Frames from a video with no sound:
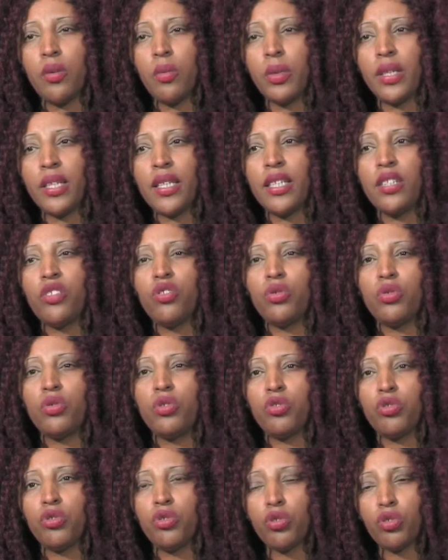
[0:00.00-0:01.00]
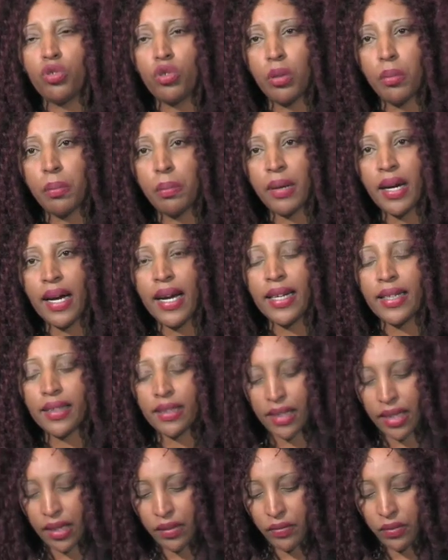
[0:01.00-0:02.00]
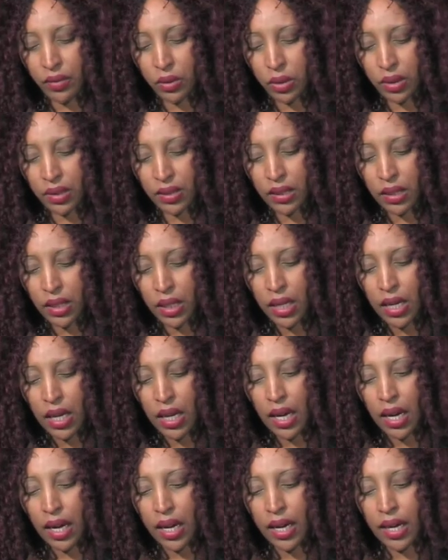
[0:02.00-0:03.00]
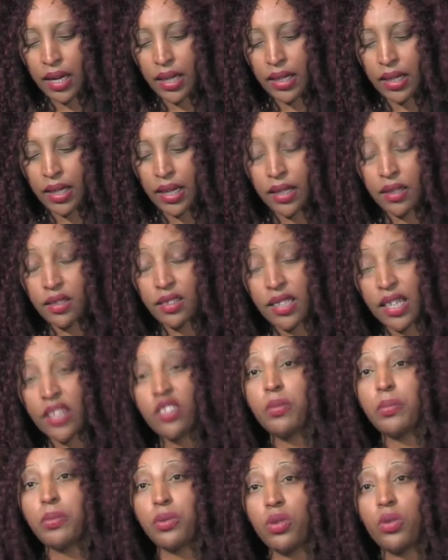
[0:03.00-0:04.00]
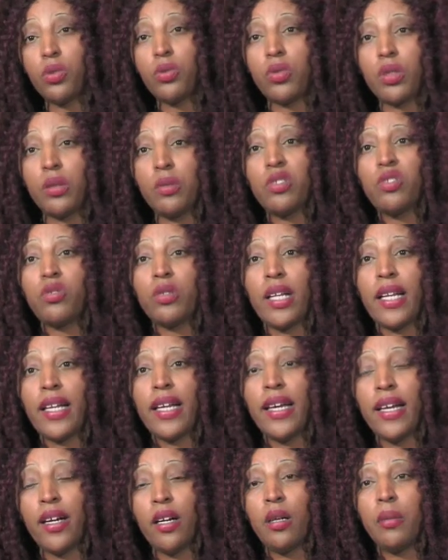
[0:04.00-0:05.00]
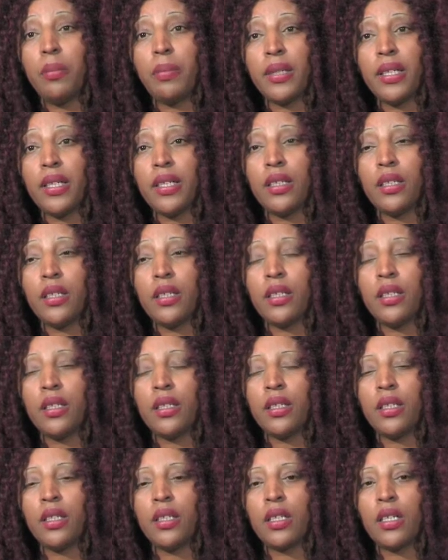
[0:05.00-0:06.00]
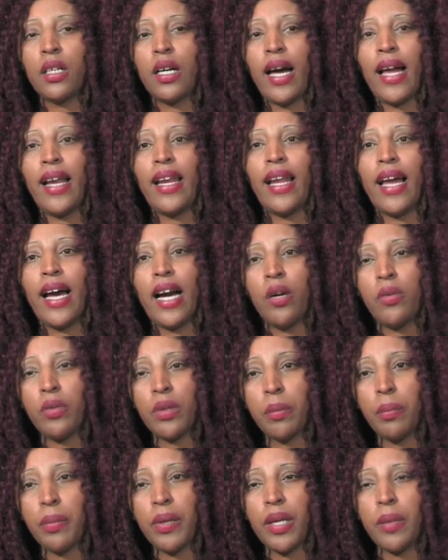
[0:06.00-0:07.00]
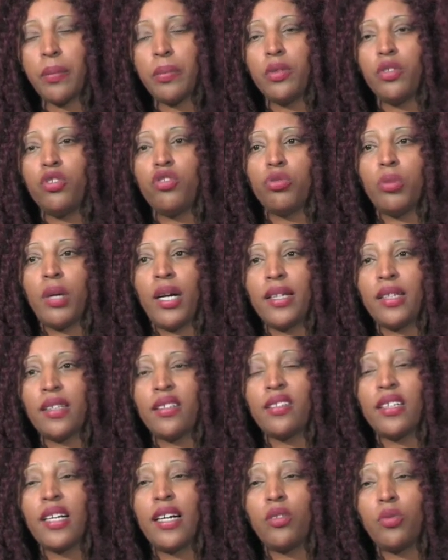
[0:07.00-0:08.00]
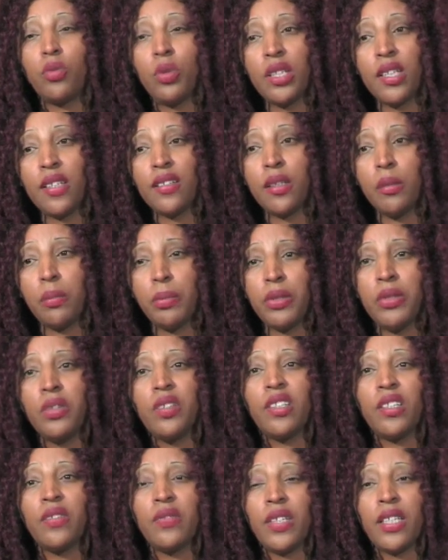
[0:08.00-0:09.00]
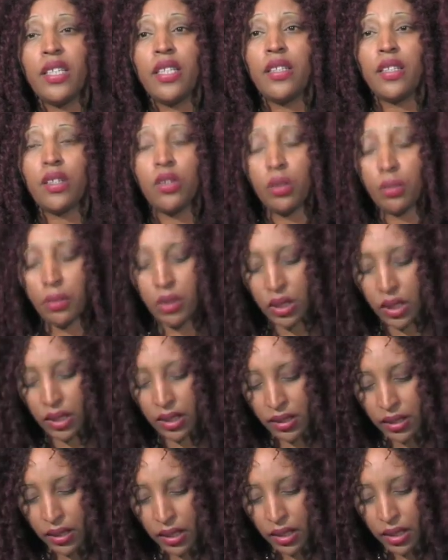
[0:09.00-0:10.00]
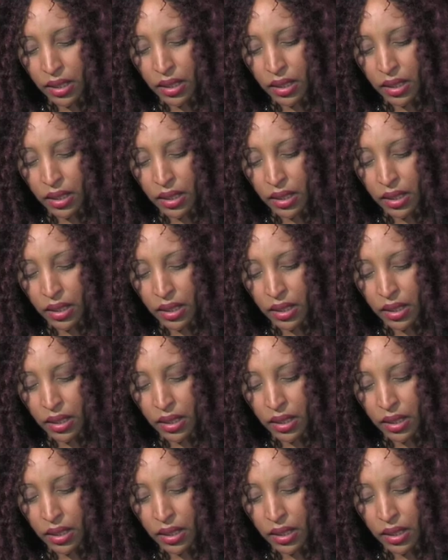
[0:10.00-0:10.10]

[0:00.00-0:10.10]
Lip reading: we need to do combined efforts and such programs really help in allowing people to understand what is abuse even in the community